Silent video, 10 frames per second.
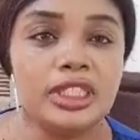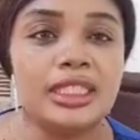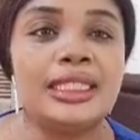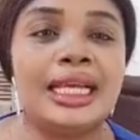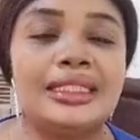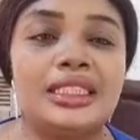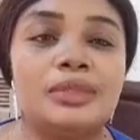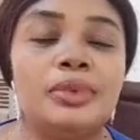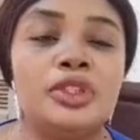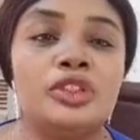that
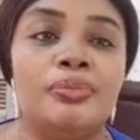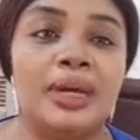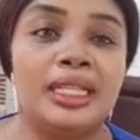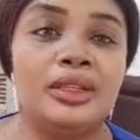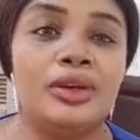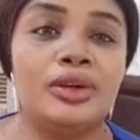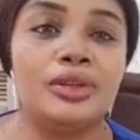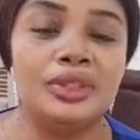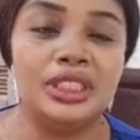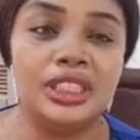spirit of bad luck,
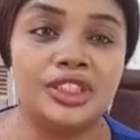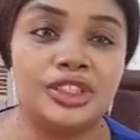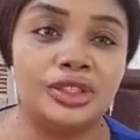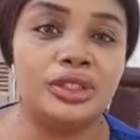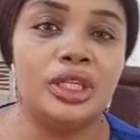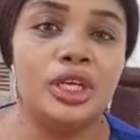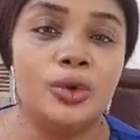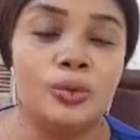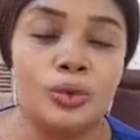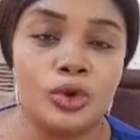rejection
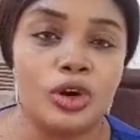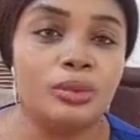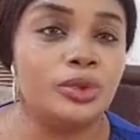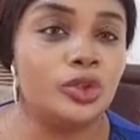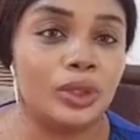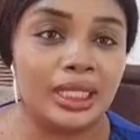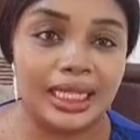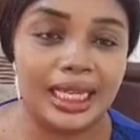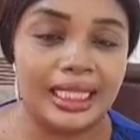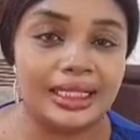will come to an
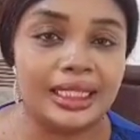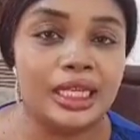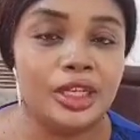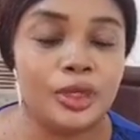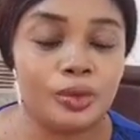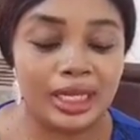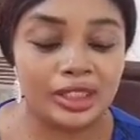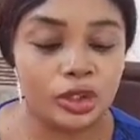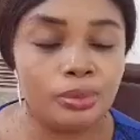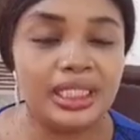end. As
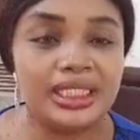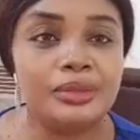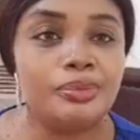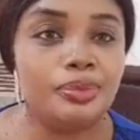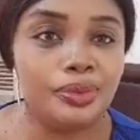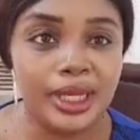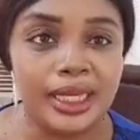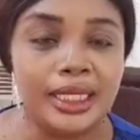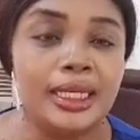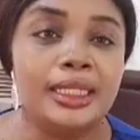you're bathing,
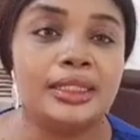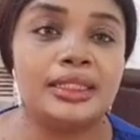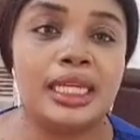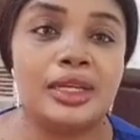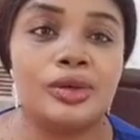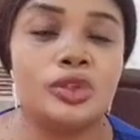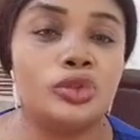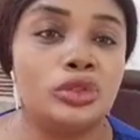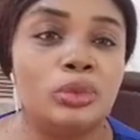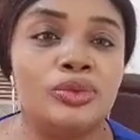pray. Tell God
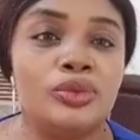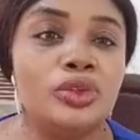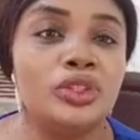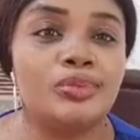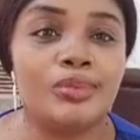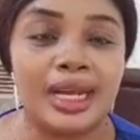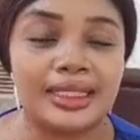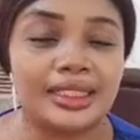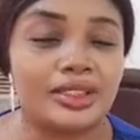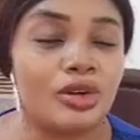to remove those
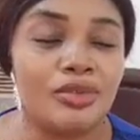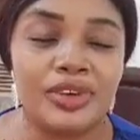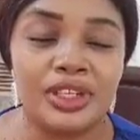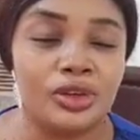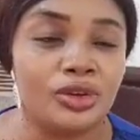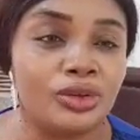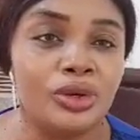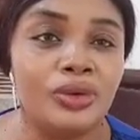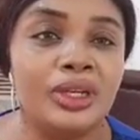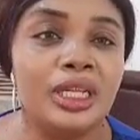masks covering your
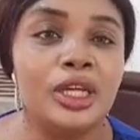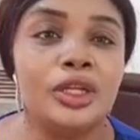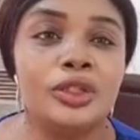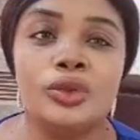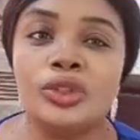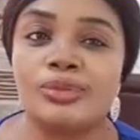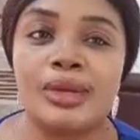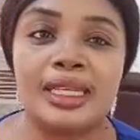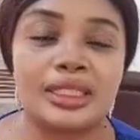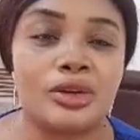glory, those
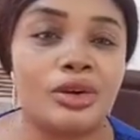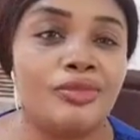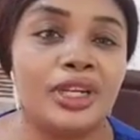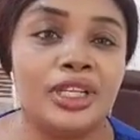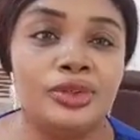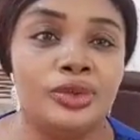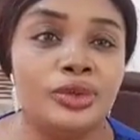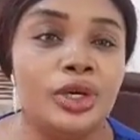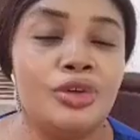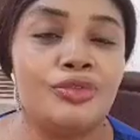masks covering
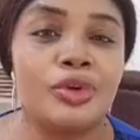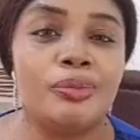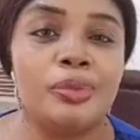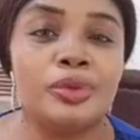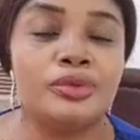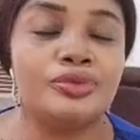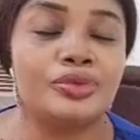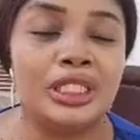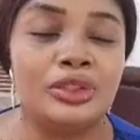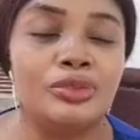you from people,
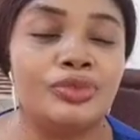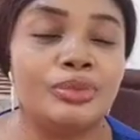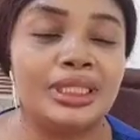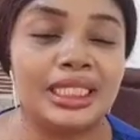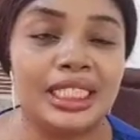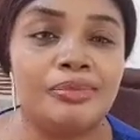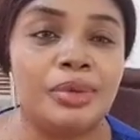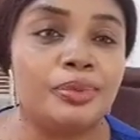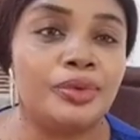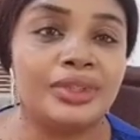you know, from seeing
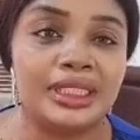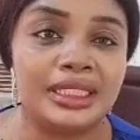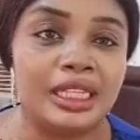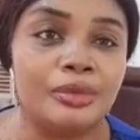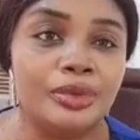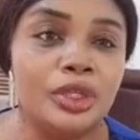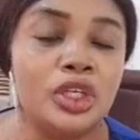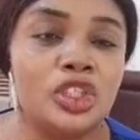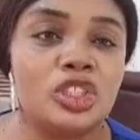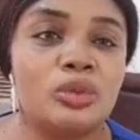people reasonable.
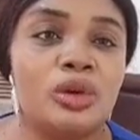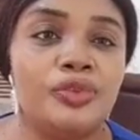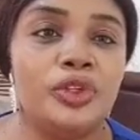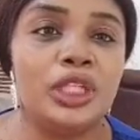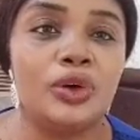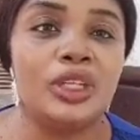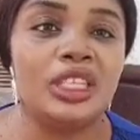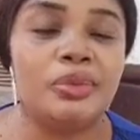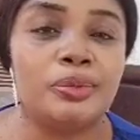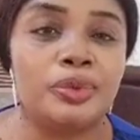Some of you, the only
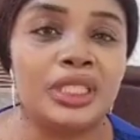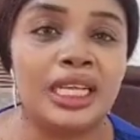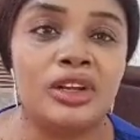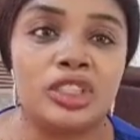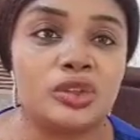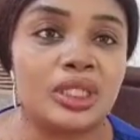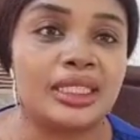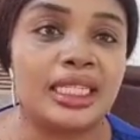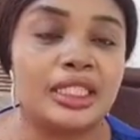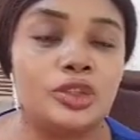people that you're
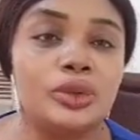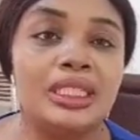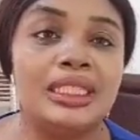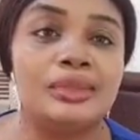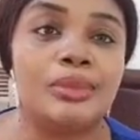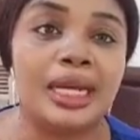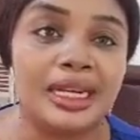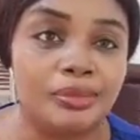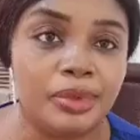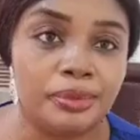attracted to is
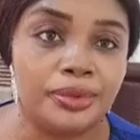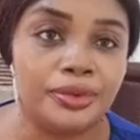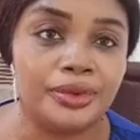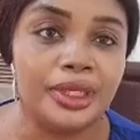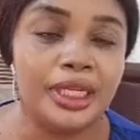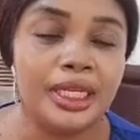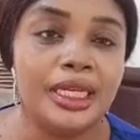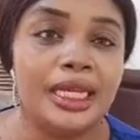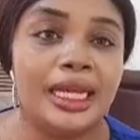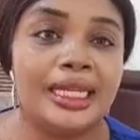married people.
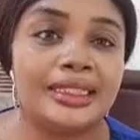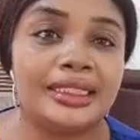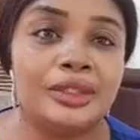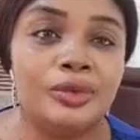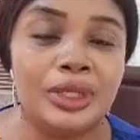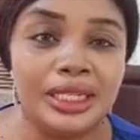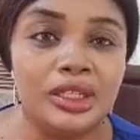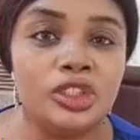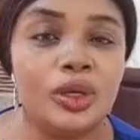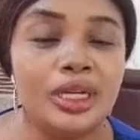As a
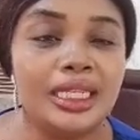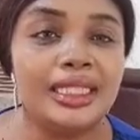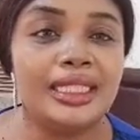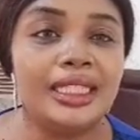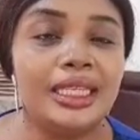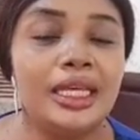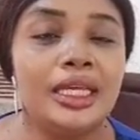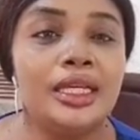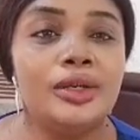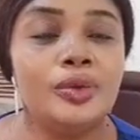young lady
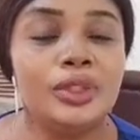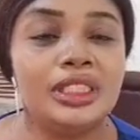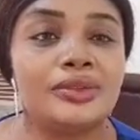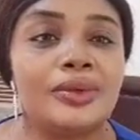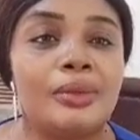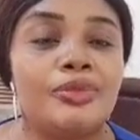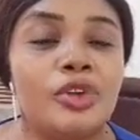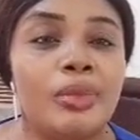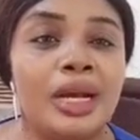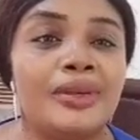who is ripe for
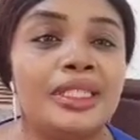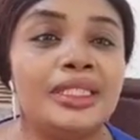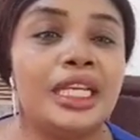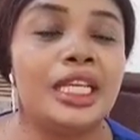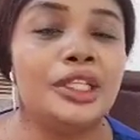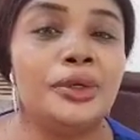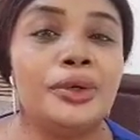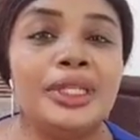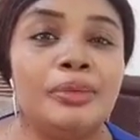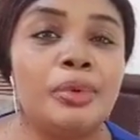marriage, the
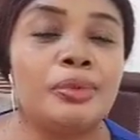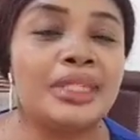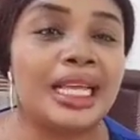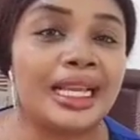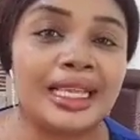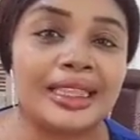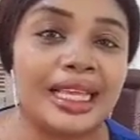only people that get